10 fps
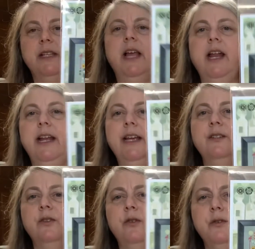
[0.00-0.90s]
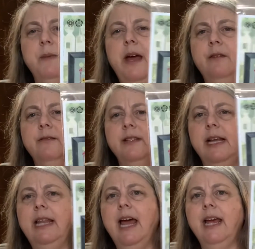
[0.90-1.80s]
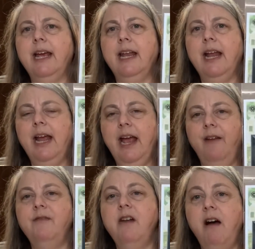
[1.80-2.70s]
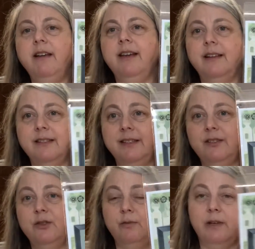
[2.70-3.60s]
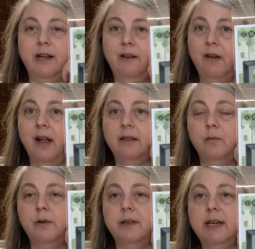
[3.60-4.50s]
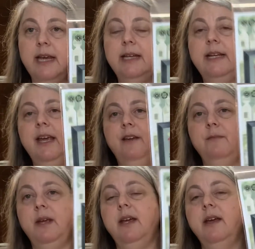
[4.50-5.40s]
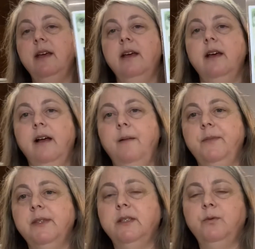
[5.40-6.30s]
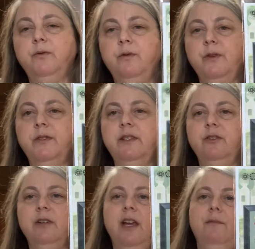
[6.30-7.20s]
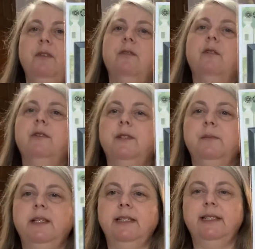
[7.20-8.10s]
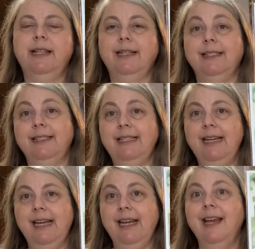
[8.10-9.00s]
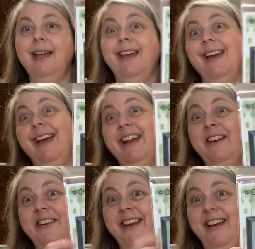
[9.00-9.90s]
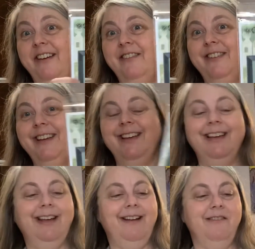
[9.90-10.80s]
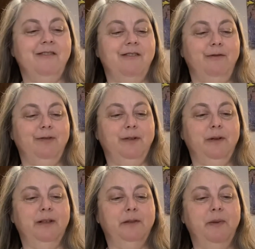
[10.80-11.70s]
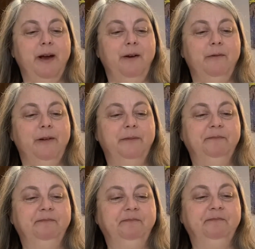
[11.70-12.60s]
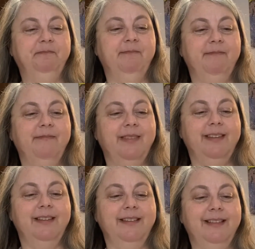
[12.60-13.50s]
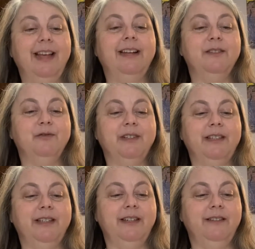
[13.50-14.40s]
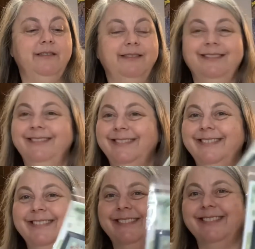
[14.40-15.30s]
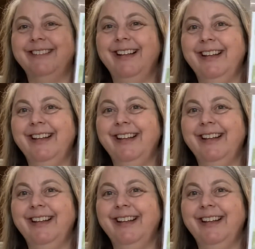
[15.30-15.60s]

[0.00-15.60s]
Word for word: a lot of ink circles patterns I like, and I have not yet stitched one. I've got the one that Candy gave me, um, the 614 stitcher gave me for Christmas. That's tea, and now I have an alcohol-inspired one. That is really cute. I